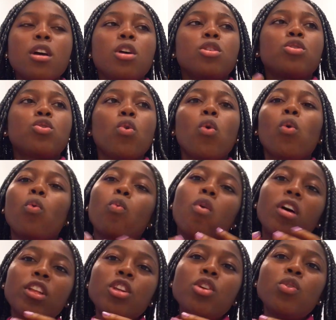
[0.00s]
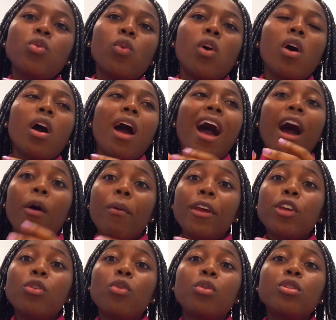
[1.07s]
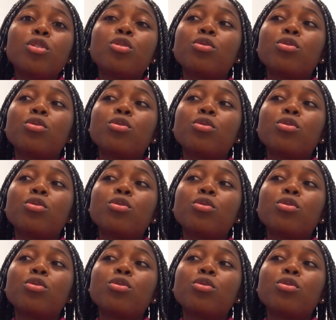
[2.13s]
So how are you going